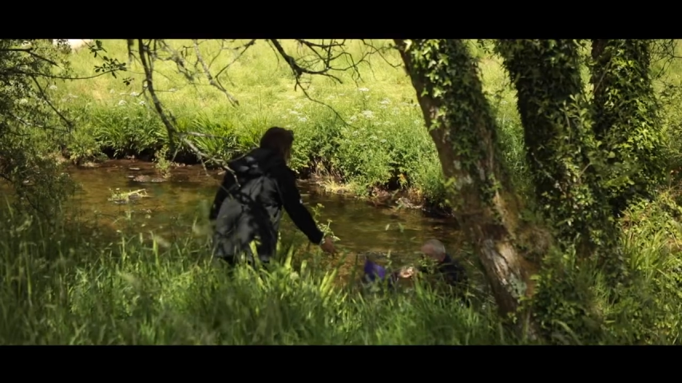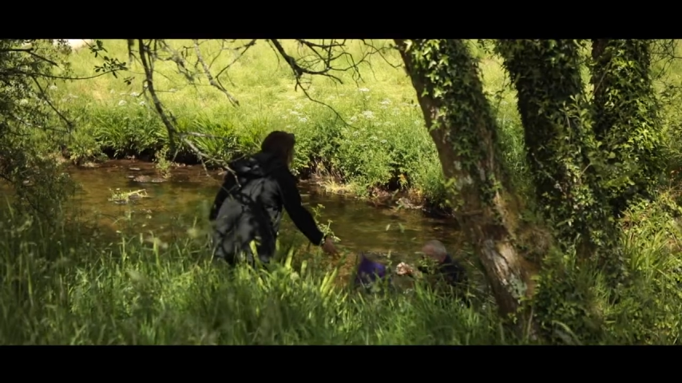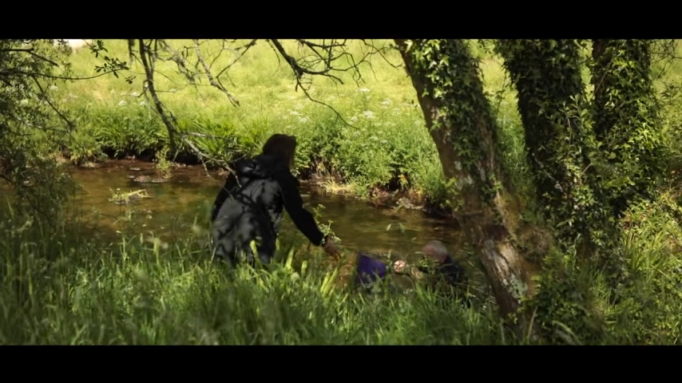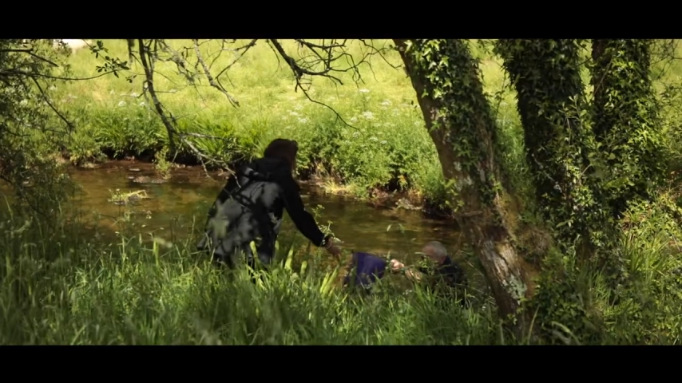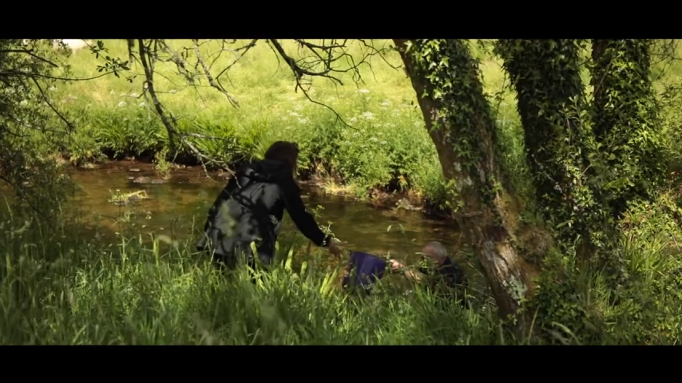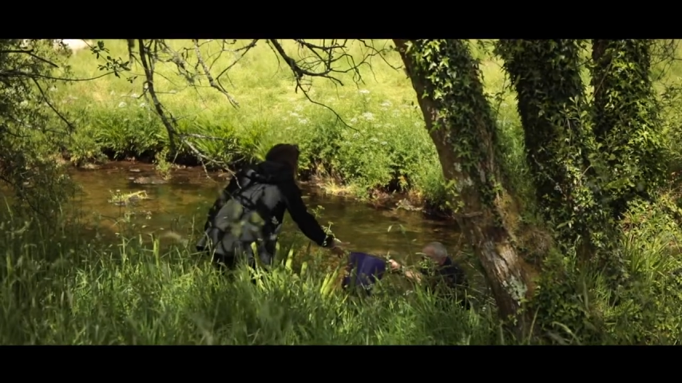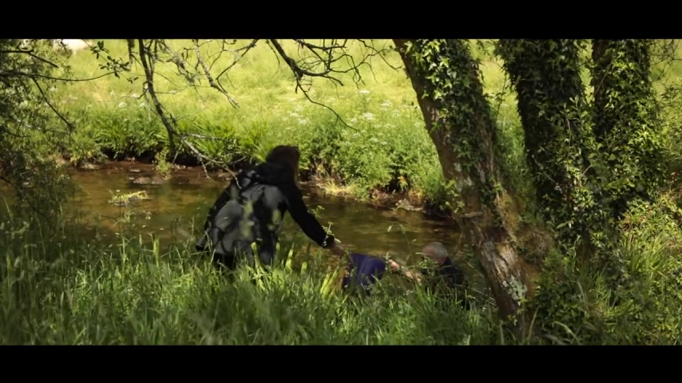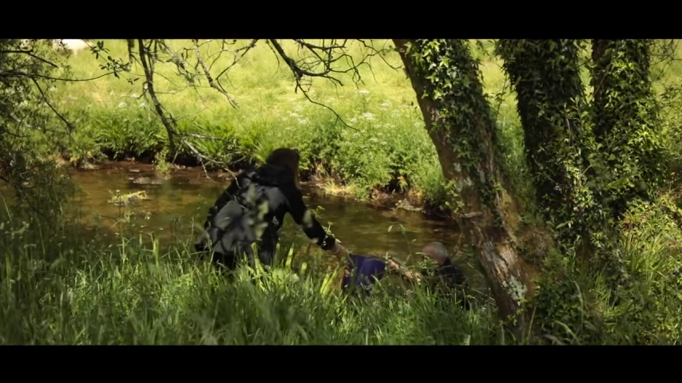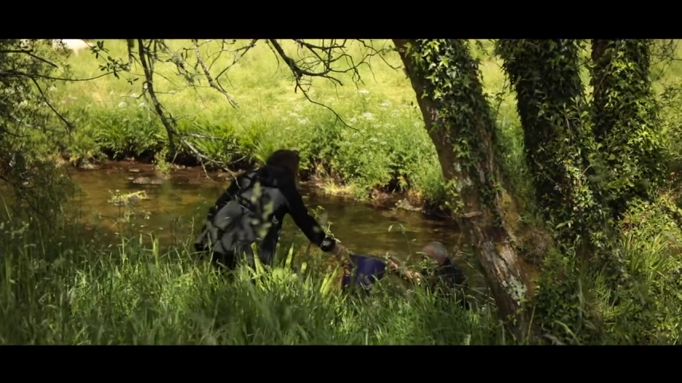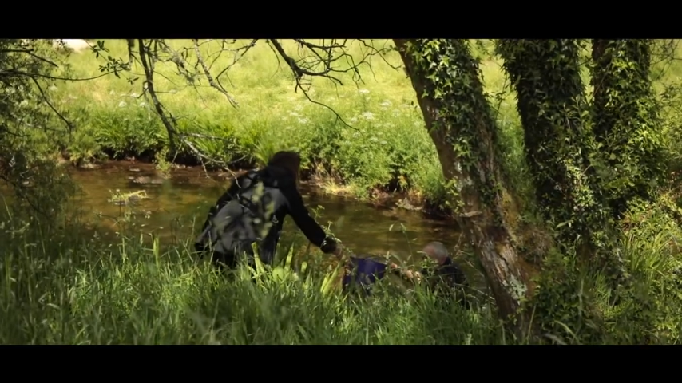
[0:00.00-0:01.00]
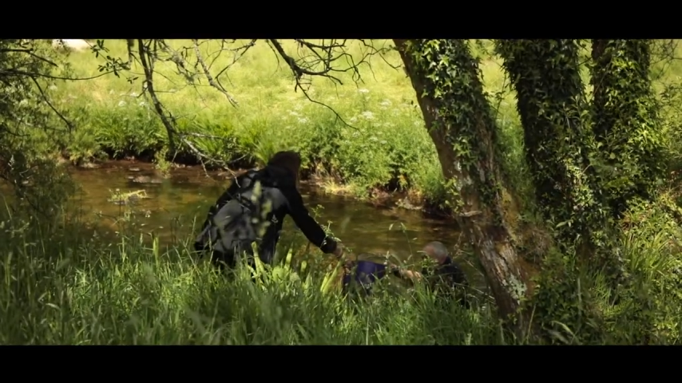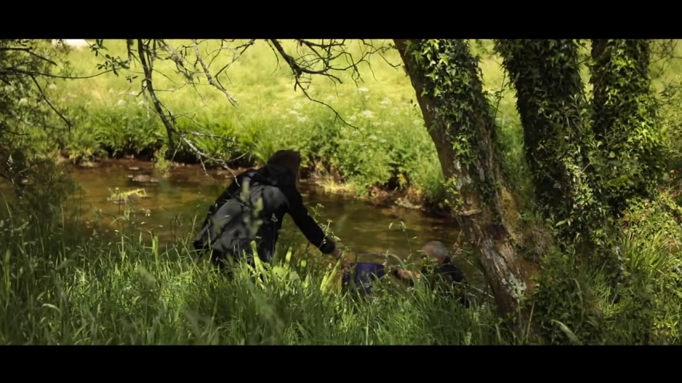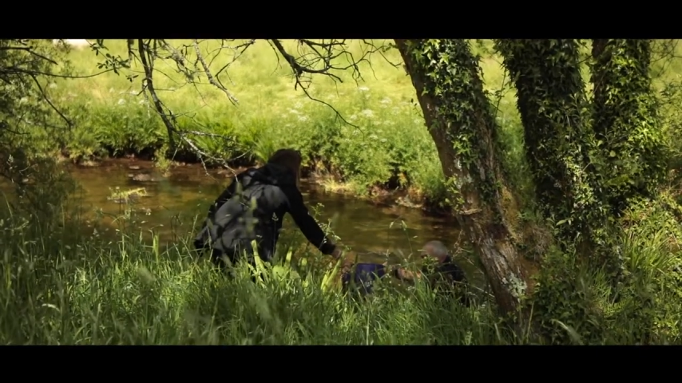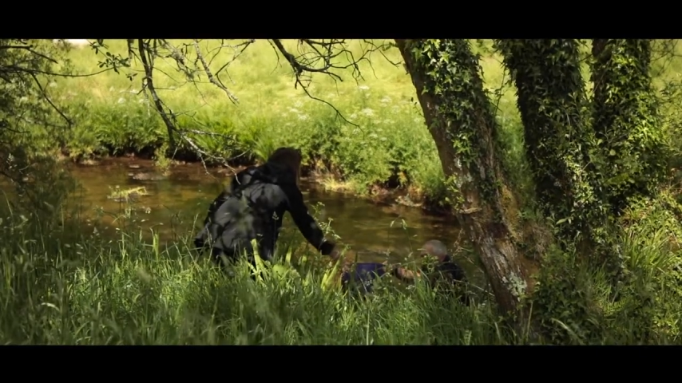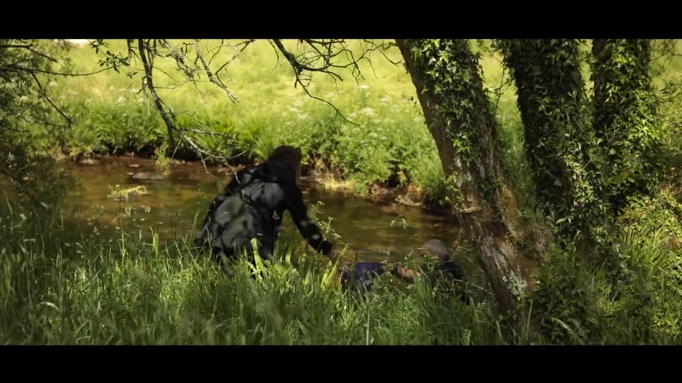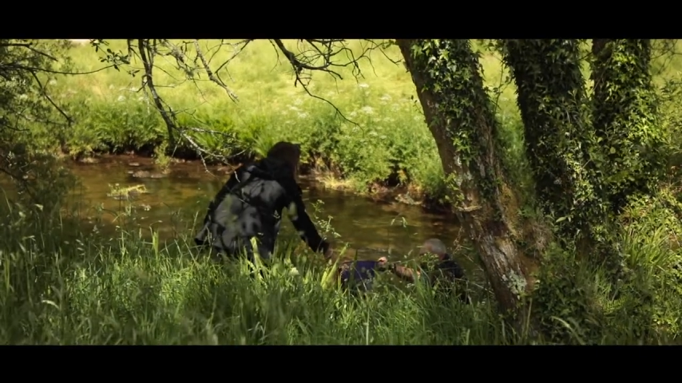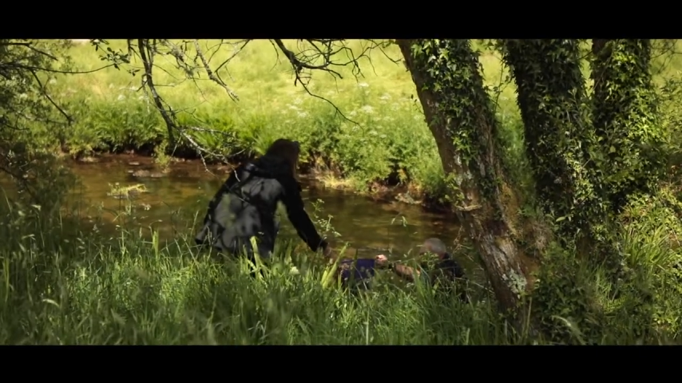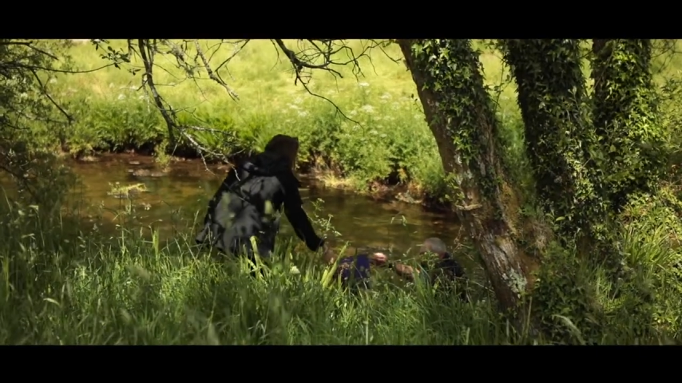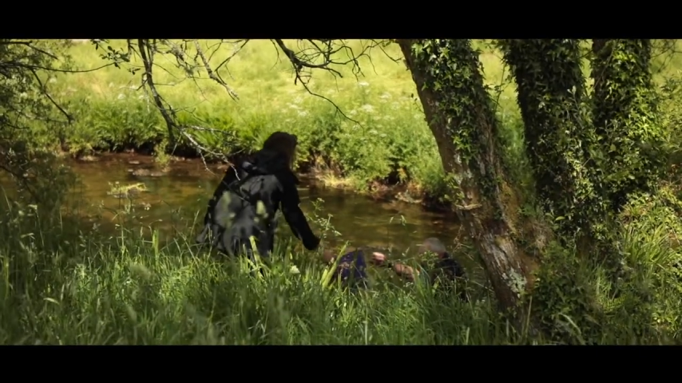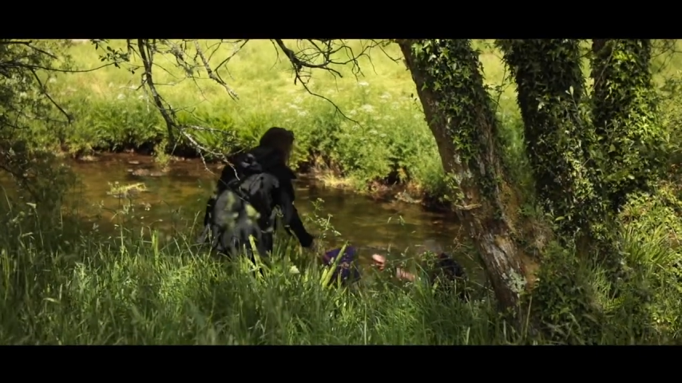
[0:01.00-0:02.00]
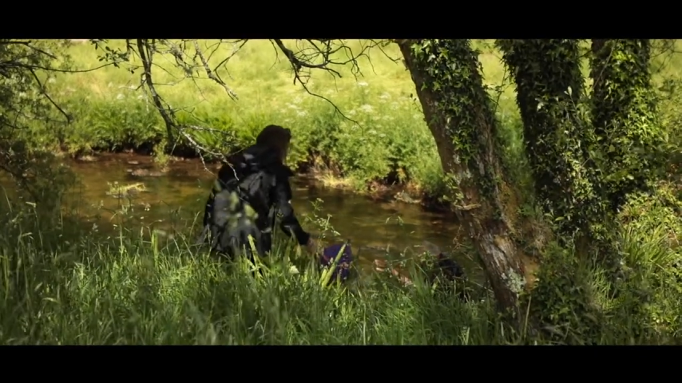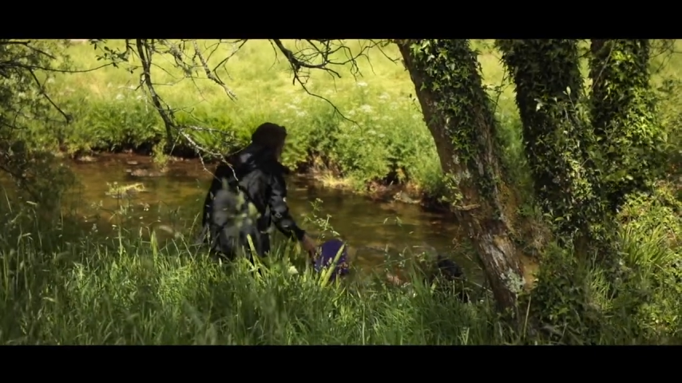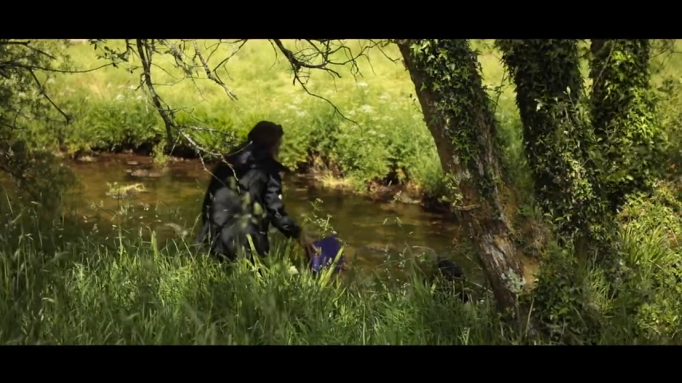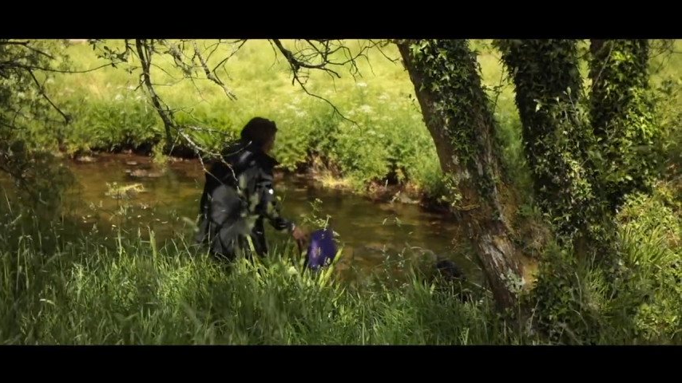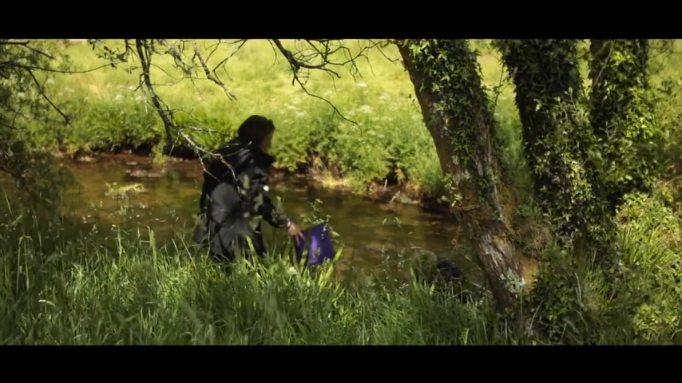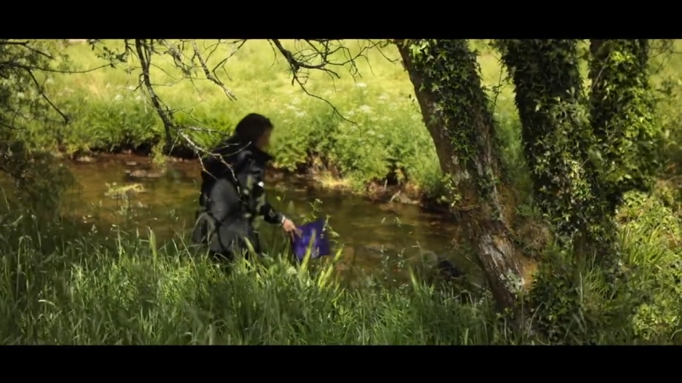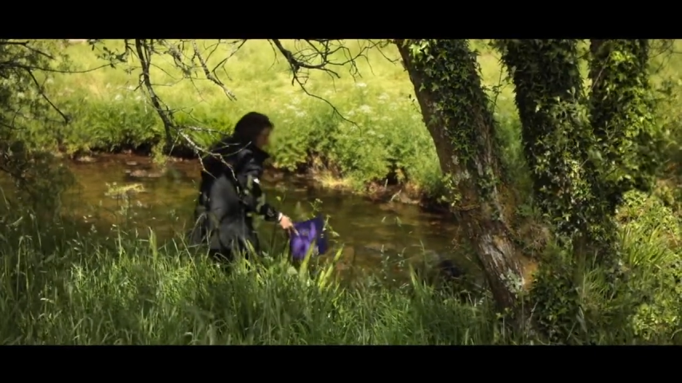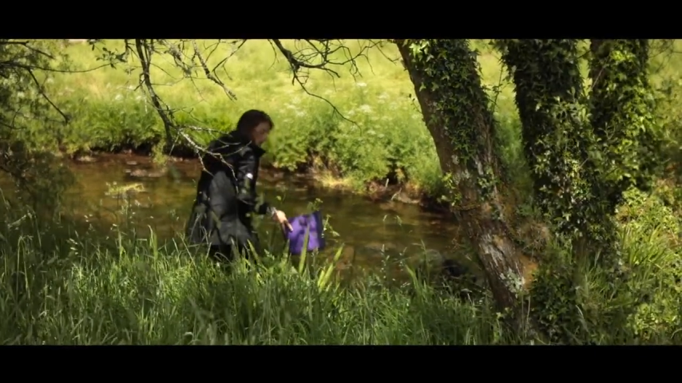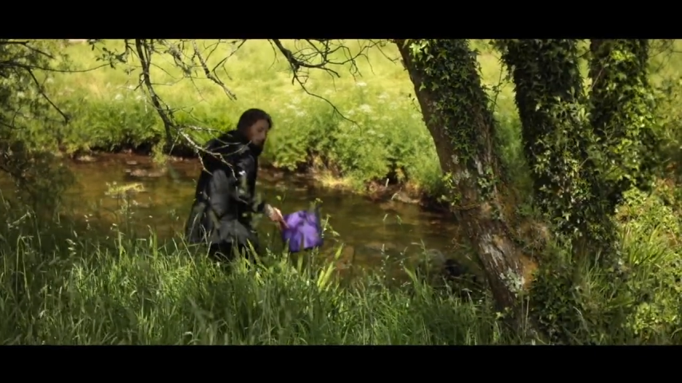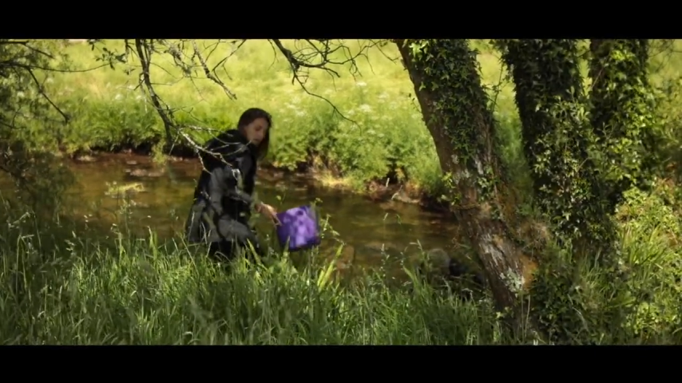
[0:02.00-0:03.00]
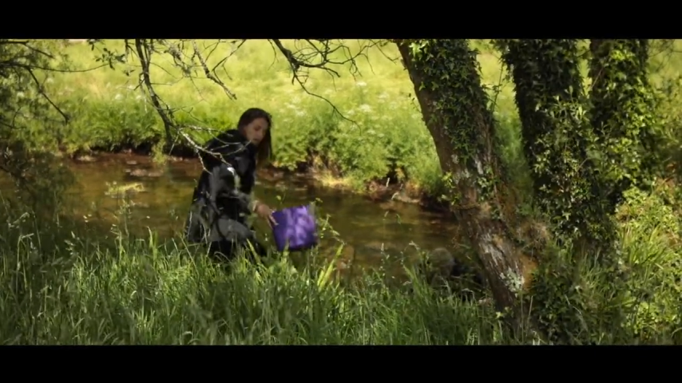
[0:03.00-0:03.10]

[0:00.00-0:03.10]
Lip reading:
[unreadable: no face in view]